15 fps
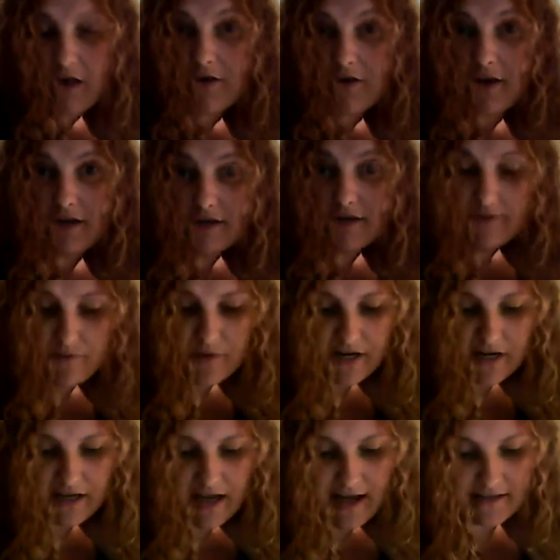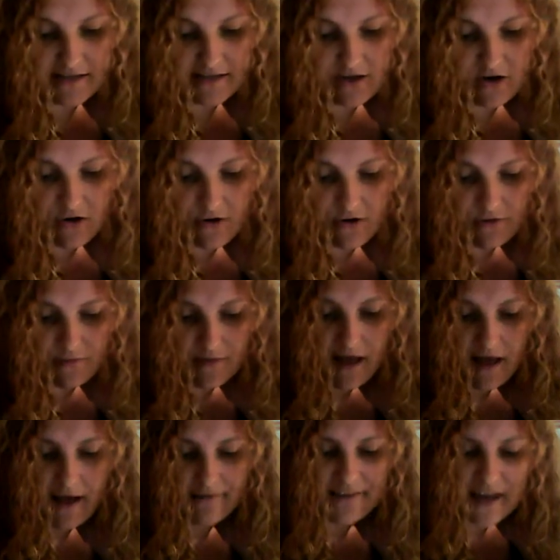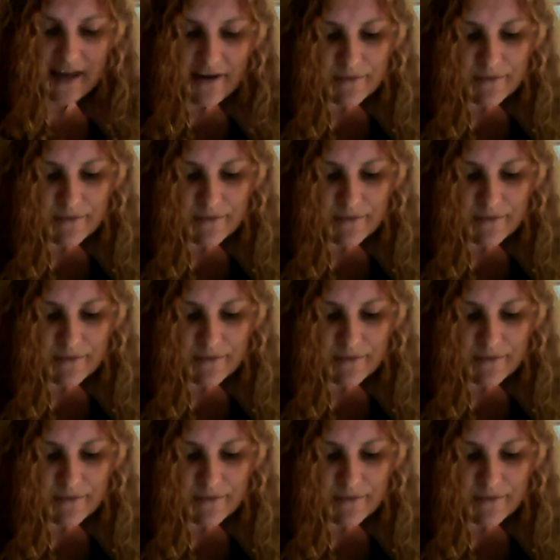Not everybody has a home. Not